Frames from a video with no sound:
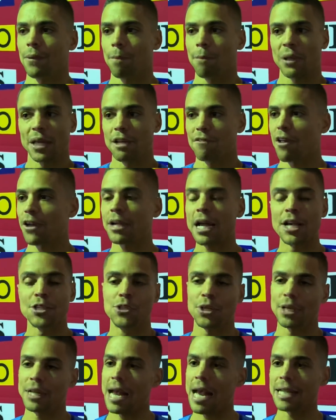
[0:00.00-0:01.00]
plenty of other
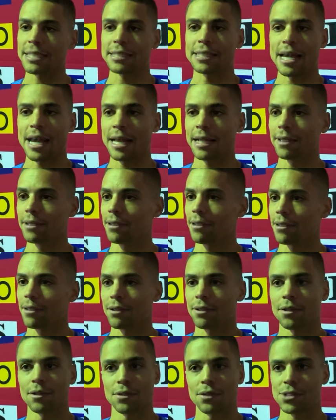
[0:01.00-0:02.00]
guys you can ask that
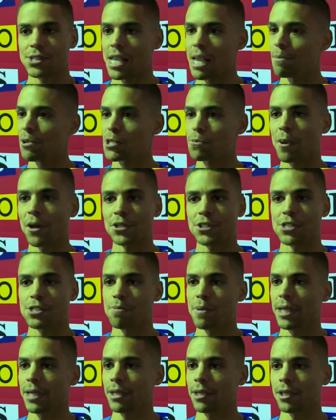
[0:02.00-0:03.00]
same experience as
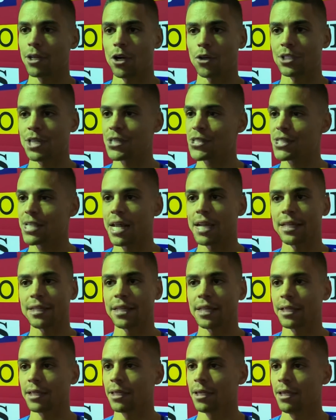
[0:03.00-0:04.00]
me, you know, didn't see
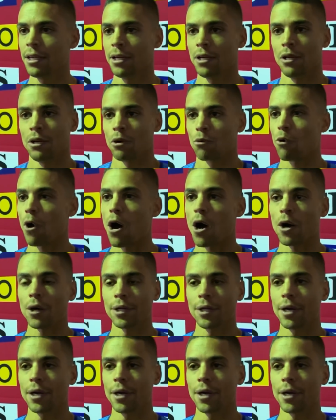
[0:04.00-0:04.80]
anything wrong.